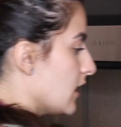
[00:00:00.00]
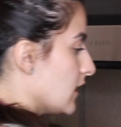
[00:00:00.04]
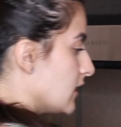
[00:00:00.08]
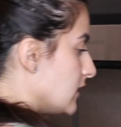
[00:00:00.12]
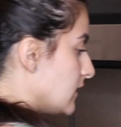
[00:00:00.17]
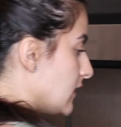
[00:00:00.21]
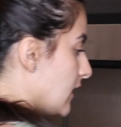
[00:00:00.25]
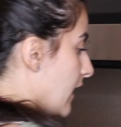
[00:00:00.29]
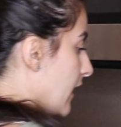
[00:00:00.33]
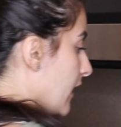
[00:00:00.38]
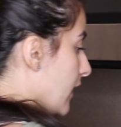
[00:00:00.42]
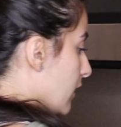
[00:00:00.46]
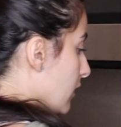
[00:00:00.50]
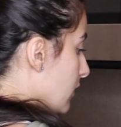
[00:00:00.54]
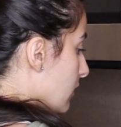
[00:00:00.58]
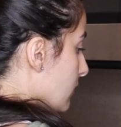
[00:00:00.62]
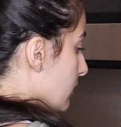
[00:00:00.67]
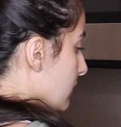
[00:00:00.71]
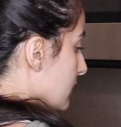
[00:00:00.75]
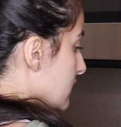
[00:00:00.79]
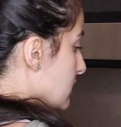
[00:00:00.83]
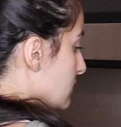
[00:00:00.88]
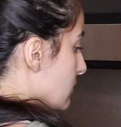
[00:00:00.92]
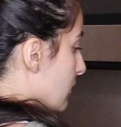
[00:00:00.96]

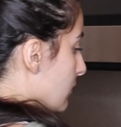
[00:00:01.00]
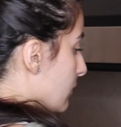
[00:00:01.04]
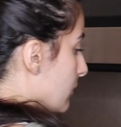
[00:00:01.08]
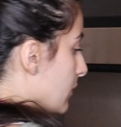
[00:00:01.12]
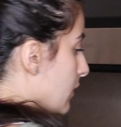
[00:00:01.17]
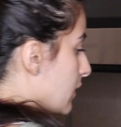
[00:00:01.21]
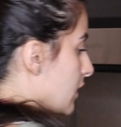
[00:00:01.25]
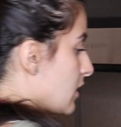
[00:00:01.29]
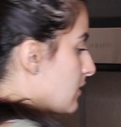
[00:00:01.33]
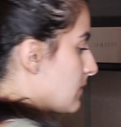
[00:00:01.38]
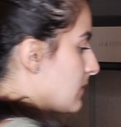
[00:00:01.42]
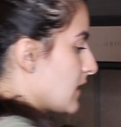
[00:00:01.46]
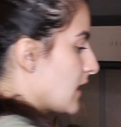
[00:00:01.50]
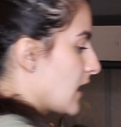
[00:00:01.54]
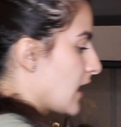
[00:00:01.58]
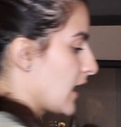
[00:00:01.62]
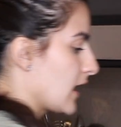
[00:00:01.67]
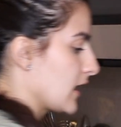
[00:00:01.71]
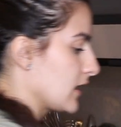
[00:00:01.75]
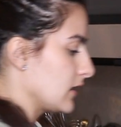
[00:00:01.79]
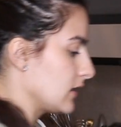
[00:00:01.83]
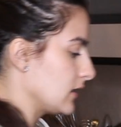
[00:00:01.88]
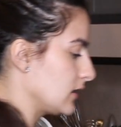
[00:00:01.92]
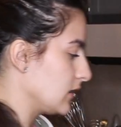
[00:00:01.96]
now is when we're going to be
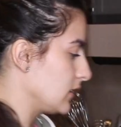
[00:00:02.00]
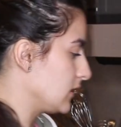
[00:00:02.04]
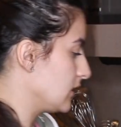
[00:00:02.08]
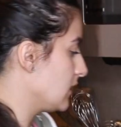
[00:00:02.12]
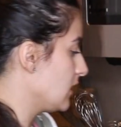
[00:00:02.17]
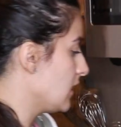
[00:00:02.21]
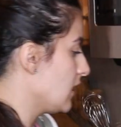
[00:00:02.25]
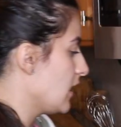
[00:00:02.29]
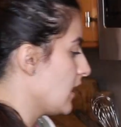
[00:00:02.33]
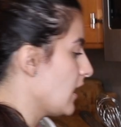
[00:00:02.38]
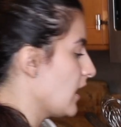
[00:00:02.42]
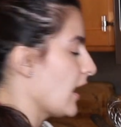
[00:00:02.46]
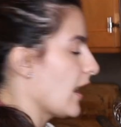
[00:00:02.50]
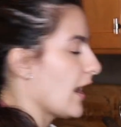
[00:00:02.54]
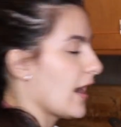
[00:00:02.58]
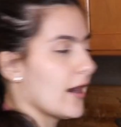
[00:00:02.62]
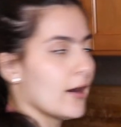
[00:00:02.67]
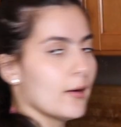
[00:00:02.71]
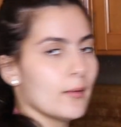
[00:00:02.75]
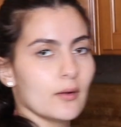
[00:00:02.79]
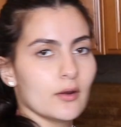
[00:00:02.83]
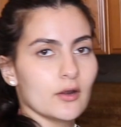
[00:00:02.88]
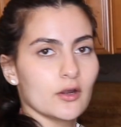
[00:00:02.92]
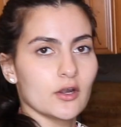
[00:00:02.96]
adding
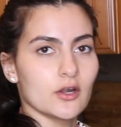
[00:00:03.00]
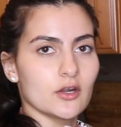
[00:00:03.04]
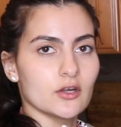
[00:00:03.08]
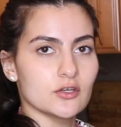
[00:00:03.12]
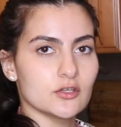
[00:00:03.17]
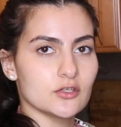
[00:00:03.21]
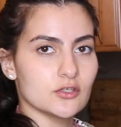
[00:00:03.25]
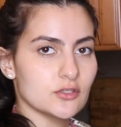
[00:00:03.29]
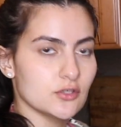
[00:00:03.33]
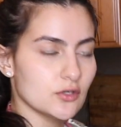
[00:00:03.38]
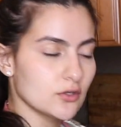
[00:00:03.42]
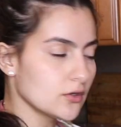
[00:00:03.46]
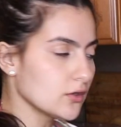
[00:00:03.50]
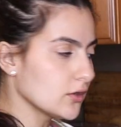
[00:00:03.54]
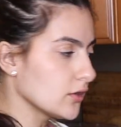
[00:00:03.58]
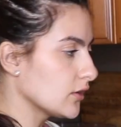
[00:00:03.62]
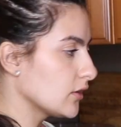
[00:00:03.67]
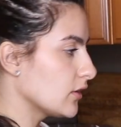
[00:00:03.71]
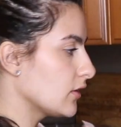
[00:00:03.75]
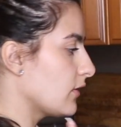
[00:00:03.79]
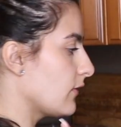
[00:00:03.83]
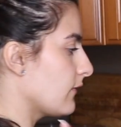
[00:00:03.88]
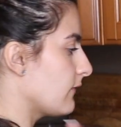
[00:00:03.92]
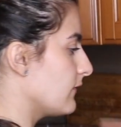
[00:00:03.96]
our
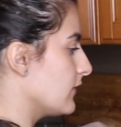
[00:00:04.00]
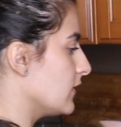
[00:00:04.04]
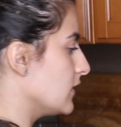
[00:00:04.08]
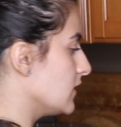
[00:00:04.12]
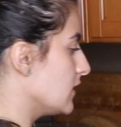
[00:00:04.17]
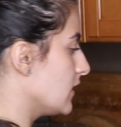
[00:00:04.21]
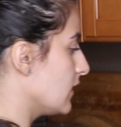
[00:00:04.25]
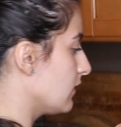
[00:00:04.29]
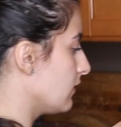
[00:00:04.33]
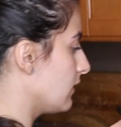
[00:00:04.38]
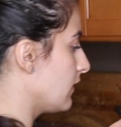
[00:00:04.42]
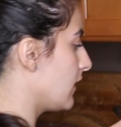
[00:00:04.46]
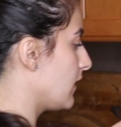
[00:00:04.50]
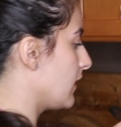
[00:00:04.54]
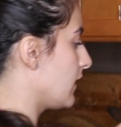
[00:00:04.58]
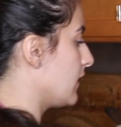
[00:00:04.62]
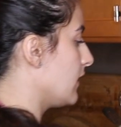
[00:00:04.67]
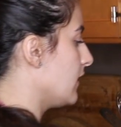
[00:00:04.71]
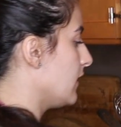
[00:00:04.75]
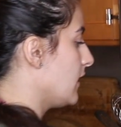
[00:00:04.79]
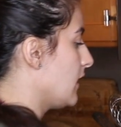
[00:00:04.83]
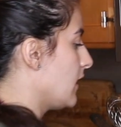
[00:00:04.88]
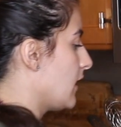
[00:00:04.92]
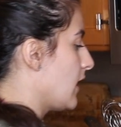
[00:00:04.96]
sugar, vanilla,
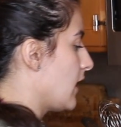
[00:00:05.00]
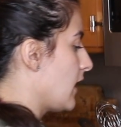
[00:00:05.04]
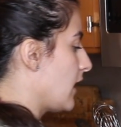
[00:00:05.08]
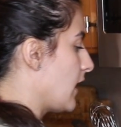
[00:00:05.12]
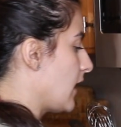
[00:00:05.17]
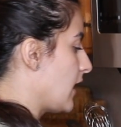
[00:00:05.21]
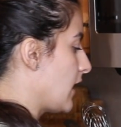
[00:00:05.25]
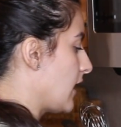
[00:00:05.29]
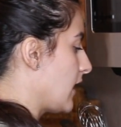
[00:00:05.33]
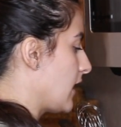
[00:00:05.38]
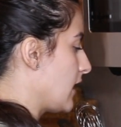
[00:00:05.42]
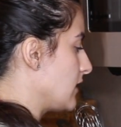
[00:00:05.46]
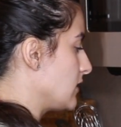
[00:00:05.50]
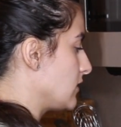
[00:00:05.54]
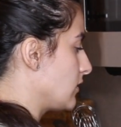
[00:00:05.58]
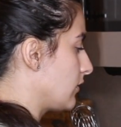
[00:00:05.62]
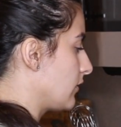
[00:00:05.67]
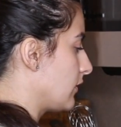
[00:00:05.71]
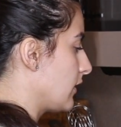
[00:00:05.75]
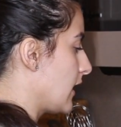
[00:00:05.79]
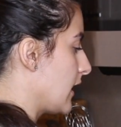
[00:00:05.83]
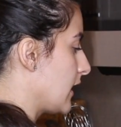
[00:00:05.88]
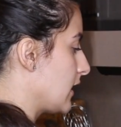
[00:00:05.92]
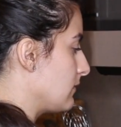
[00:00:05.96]
and
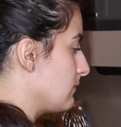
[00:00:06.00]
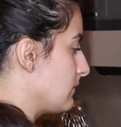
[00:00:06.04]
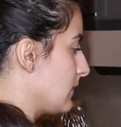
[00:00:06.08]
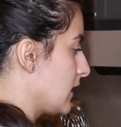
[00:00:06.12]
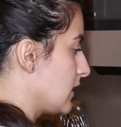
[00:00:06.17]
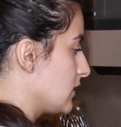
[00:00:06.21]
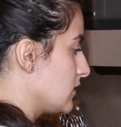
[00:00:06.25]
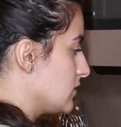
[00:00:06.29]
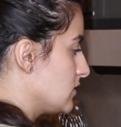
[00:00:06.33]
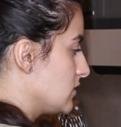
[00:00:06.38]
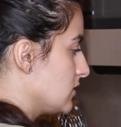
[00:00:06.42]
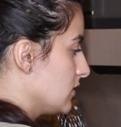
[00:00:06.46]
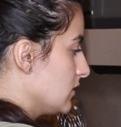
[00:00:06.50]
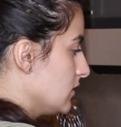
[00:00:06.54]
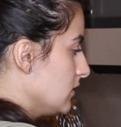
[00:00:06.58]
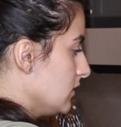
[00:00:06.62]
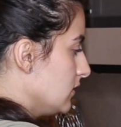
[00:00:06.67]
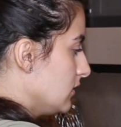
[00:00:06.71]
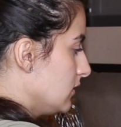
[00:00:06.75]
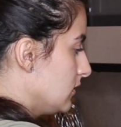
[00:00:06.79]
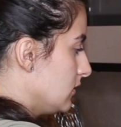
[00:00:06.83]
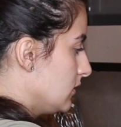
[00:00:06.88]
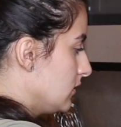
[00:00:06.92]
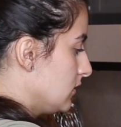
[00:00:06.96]
our egg mixture.
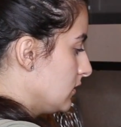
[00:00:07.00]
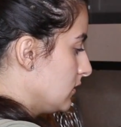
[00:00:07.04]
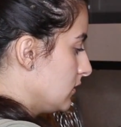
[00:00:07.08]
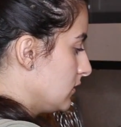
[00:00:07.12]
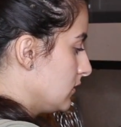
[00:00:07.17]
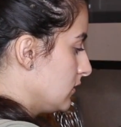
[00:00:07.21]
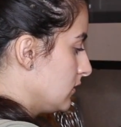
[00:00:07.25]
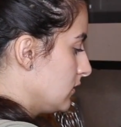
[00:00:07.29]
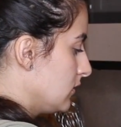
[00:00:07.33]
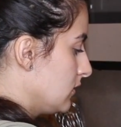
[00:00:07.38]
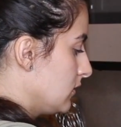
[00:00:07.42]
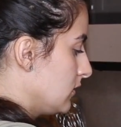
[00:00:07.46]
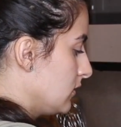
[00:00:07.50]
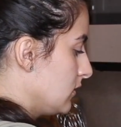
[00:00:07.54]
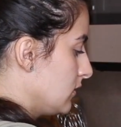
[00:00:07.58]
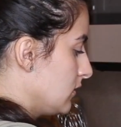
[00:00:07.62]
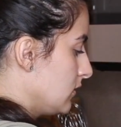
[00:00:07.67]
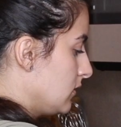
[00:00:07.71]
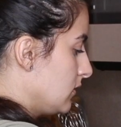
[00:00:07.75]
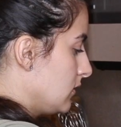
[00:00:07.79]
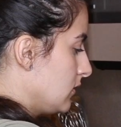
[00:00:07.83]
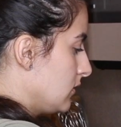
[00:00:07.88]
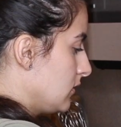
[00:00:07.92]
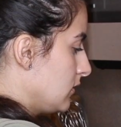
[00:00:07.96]

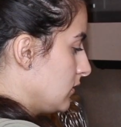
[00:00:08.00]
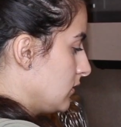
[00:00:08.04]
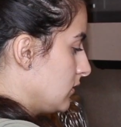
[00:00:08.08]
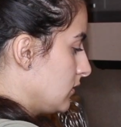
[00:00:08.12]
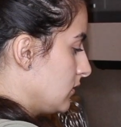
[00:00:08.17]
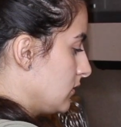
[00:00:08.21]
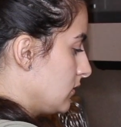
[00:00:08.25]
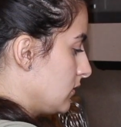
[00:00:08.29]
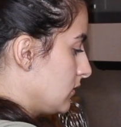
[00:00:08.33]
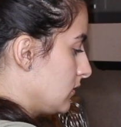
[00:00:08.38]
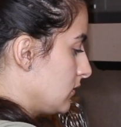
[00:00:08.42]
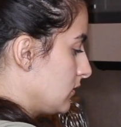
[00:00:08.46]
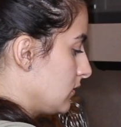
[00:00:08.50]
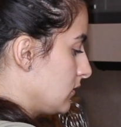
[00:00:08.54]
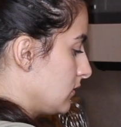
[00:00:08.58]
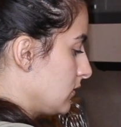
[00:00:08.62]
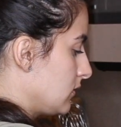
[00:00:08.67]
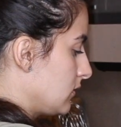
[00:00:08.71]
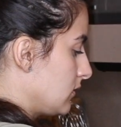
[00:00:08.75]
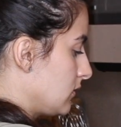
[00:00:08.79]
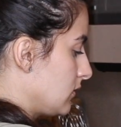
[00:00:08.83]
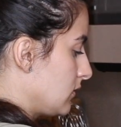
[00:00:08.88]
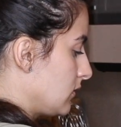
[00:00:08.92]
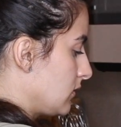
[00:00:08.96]

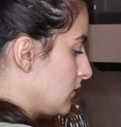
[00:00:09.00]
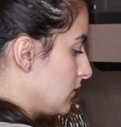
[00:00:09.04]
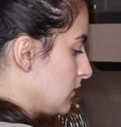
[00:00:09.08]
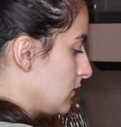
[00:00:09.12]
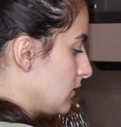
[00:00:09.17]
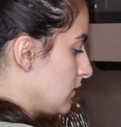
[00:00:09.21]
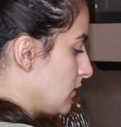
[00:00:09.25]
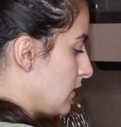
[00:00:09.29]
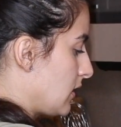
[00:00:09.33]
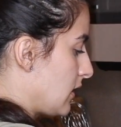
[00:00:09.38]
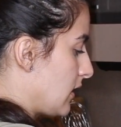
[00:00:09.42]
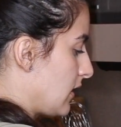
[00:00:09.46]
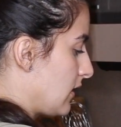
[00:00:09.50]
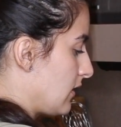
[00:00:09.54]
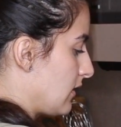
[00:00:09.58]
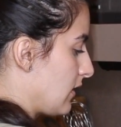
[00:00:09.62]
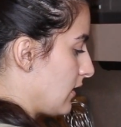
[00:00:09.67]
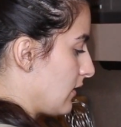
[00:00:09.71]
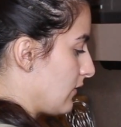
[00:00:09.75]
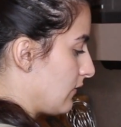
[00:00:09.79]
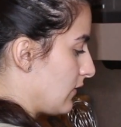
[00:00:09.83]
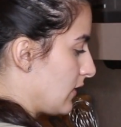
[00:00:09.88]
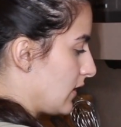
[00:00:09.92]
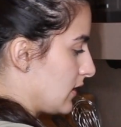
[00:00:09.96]
Add
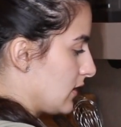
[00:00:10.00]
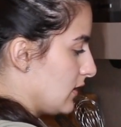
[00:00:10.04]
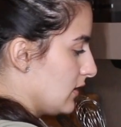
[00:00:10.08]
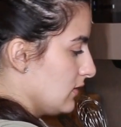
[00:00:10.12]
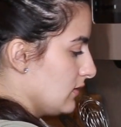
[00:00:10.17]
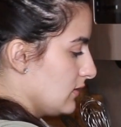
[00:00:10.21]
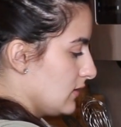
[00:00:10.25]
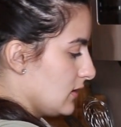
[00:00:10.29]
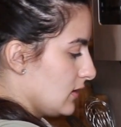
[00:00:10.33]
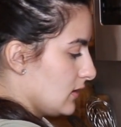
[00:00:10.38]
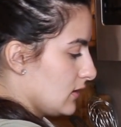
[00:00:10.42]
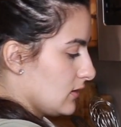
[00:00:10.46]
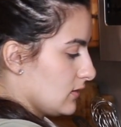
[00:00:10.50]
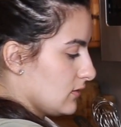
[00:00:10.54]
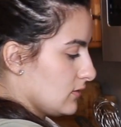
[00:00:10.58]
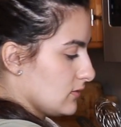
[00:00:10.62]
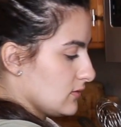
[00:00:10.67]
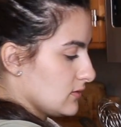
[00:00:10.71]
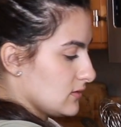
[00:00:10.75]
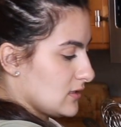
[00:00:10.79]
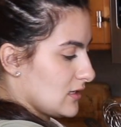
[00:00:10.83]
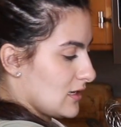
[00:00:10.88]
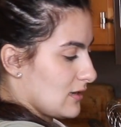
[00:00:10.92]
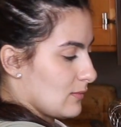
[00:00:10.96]
that right in there.
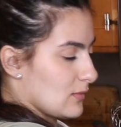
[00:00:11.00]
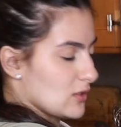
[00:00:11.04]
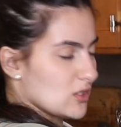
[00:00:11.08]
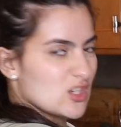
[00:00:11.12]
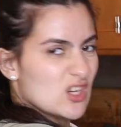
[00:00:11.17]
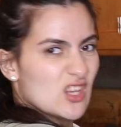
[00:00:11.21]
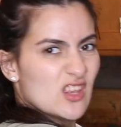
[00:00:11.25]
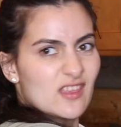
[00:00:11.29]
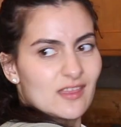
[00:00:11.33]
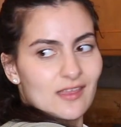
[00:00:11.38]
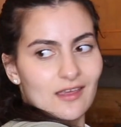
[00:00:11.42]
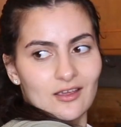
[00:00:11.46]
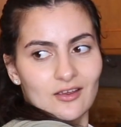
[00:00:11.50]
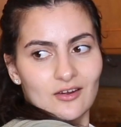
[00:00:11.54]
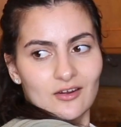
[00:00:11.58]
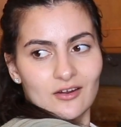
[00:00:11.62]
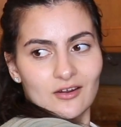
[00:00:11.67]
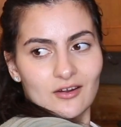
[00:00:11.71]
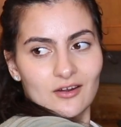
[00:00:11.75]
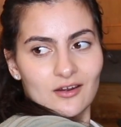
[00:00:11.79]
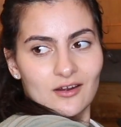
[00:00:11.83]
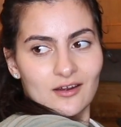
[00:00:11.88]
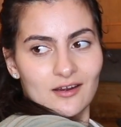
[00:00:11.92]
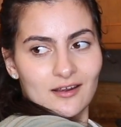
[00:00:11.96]
See how much
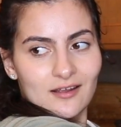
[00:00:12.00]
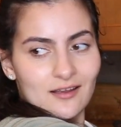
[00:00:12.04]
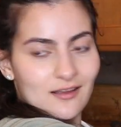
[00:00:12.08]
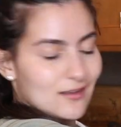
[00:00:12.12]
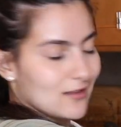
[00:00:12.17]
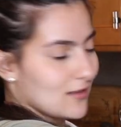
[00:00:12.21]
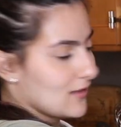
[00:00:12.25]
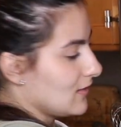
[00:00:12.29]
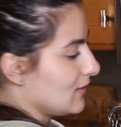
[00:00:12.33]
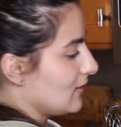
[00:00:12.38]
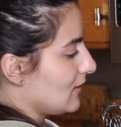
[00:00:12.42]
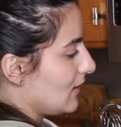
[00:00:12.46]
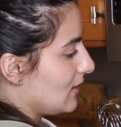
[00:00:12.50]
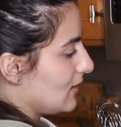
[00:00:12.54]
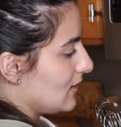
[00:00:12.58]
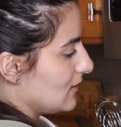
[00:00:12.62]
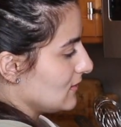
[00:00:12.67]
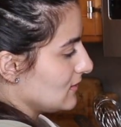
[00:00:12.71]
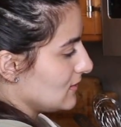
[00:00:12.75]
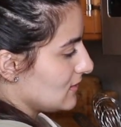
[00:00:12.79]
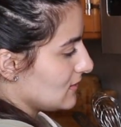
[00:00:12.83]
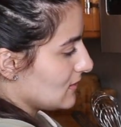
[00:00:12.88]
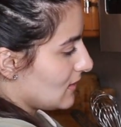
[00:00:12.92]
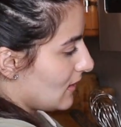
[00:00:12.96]
thicker that
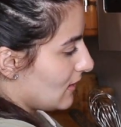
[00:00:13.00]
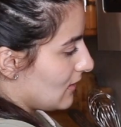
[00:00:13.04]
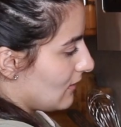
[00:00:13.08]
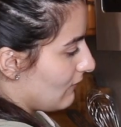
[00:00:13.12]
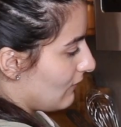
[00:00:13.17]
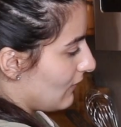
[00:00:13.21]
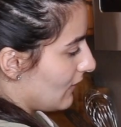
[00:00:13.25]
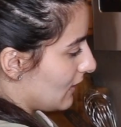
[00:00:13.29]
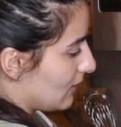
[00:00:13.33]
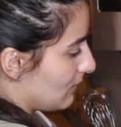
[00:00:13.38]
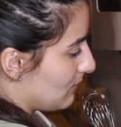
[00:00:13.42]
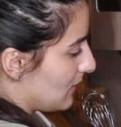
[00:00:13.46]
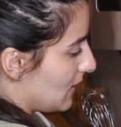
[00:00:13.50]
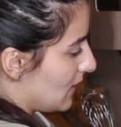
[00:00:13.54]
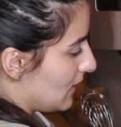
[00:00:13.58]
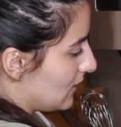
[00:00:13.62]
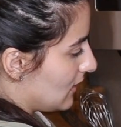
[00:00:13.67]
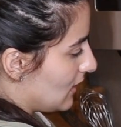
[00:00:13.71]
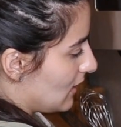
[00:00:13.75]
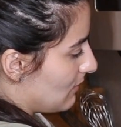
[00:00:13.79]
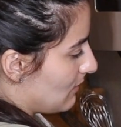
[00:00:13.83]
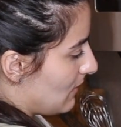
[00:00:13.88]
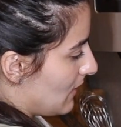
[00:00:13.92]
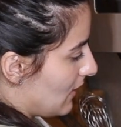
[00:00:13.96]
is? It's kind of like a
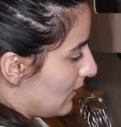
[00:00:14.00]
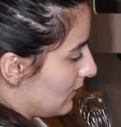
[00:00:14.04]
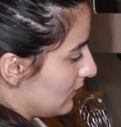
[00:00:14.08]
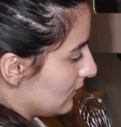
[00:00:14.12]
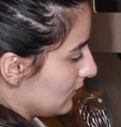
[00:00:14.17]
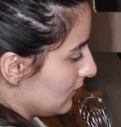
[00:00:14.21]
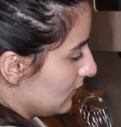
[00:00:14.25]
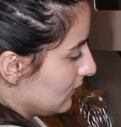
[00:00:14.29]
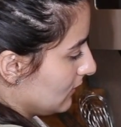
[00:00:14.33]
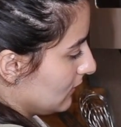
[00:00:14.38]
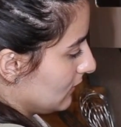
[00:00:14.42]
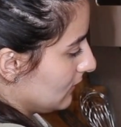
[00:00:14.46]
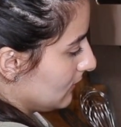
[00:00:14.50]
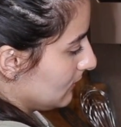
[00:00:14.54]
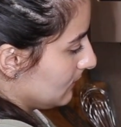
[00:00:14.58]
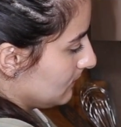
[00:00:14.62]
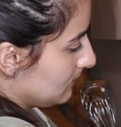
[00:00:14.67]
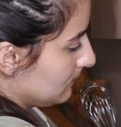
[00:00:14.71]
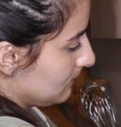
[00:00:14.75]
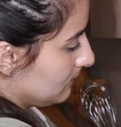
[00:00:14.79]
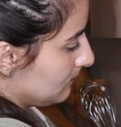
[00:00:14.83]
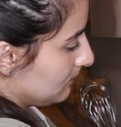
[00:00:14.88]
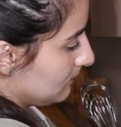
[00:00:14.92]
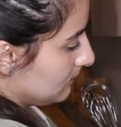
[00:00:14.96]
pancake batter.
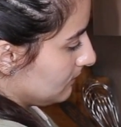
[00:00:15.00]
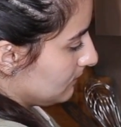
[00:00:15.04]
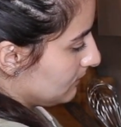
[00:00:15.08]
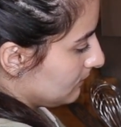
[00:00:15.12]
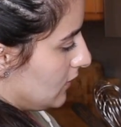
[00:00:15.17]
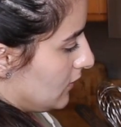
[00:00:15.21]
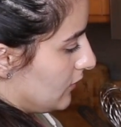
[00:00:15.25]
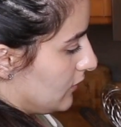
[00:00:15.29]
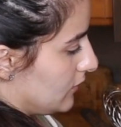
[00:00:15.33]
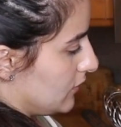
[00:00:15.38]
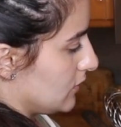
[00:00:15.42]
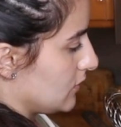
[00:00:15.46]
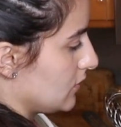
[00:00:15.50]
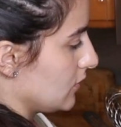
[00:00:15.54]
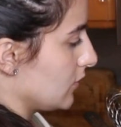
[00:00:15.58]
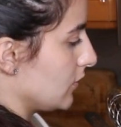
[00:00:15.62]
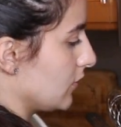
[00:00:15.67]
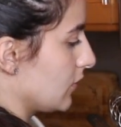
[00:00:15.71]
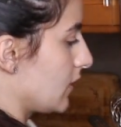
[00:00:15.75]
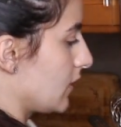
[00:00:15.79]
Our sugar